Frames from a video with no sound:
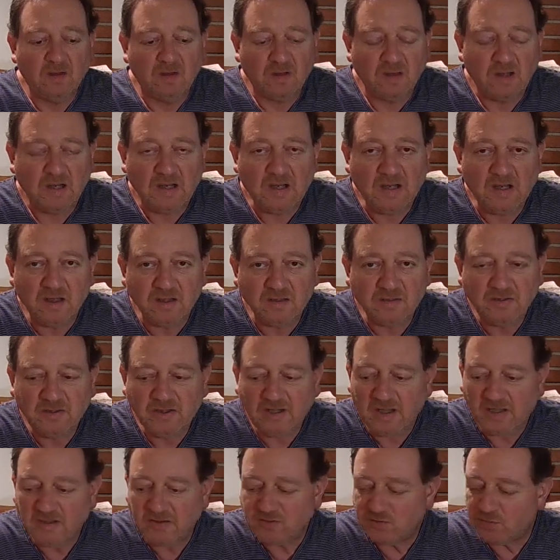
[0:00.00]

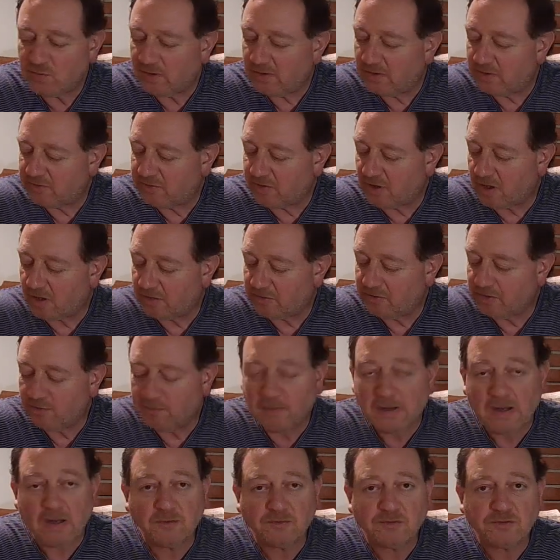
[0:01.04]
Today I just wanted to talk to you
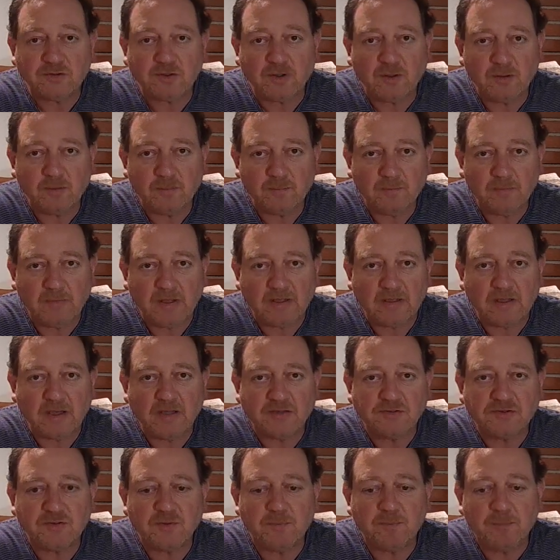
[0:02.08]
about some
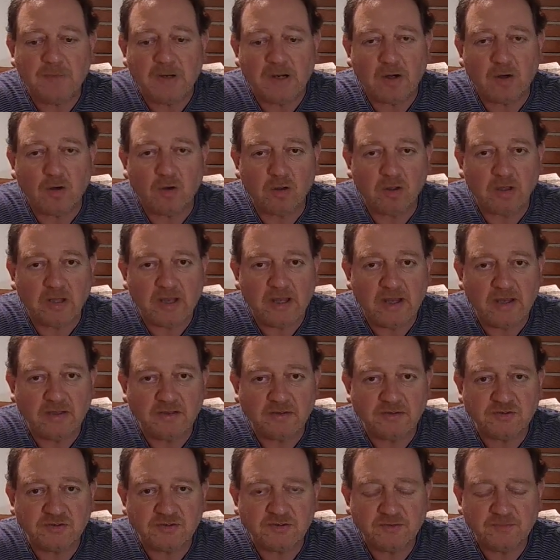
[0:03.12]
barrel
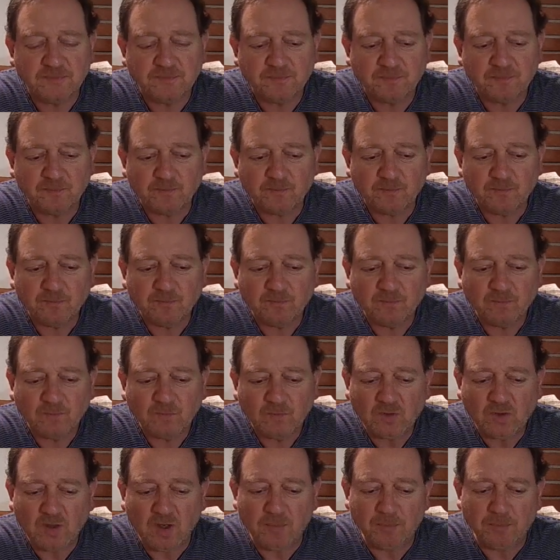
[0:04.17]
lengths,
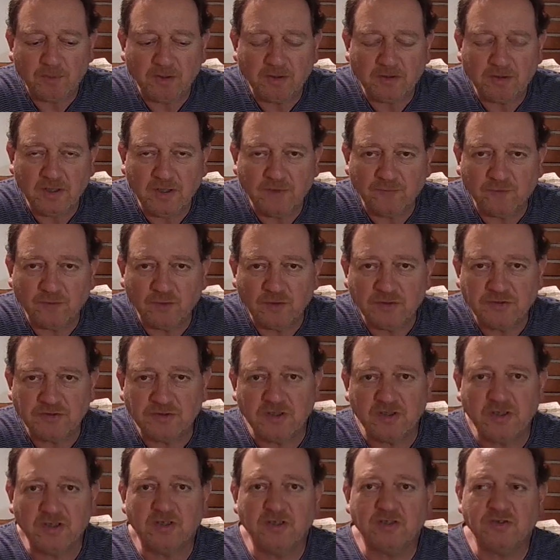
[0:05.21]
a couple of
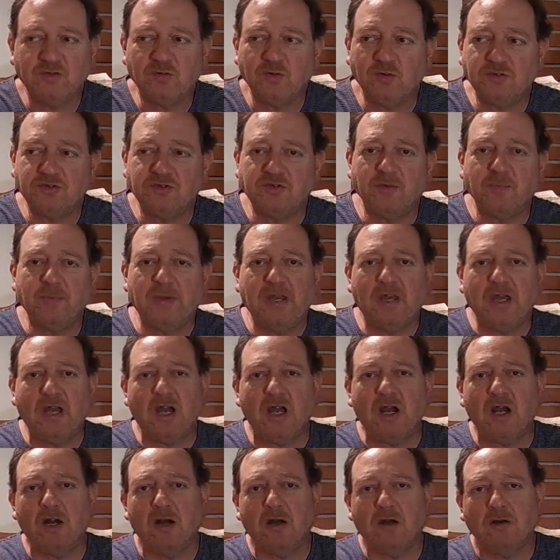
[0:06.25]
differences with some
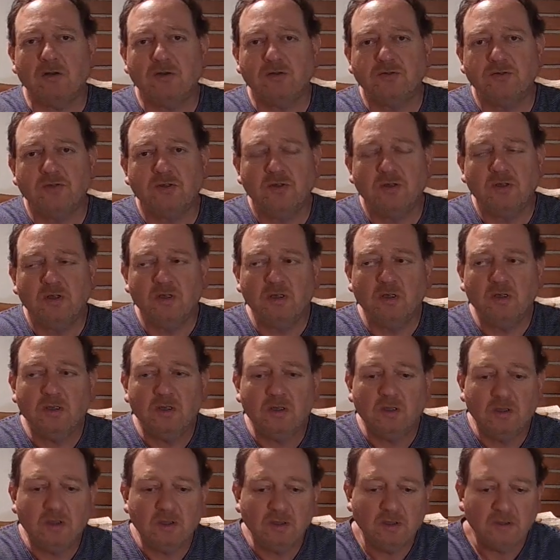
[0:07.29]
ARs.
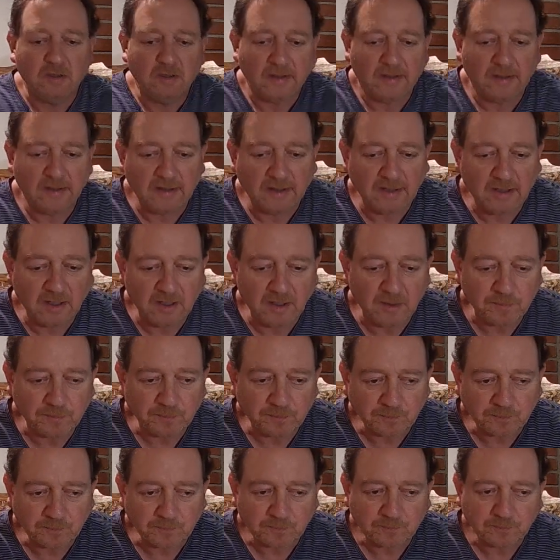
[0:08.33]

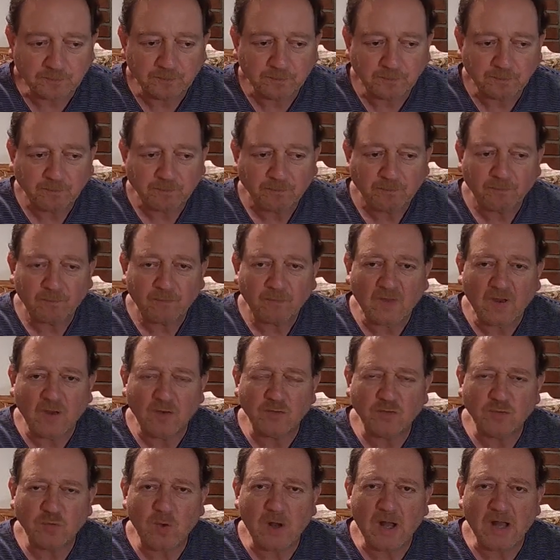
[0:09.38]
Um, I
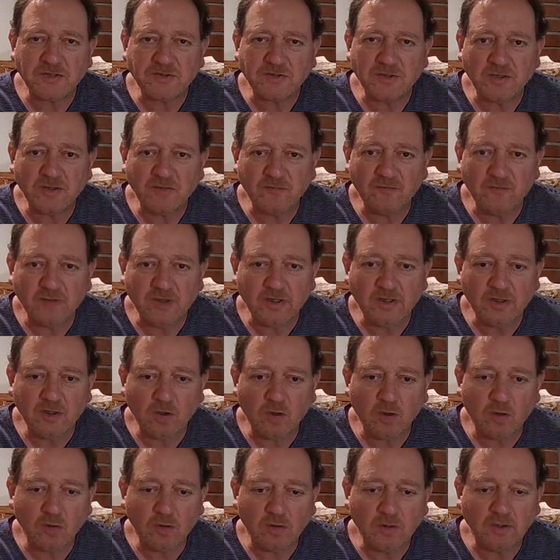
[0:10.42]
was watching a
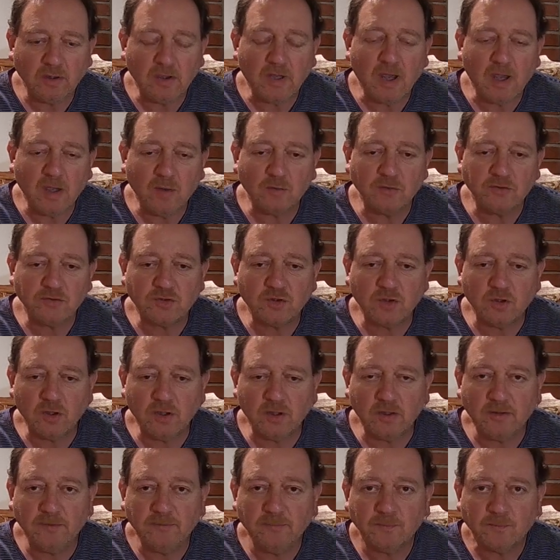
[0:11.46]
video and the guy was good.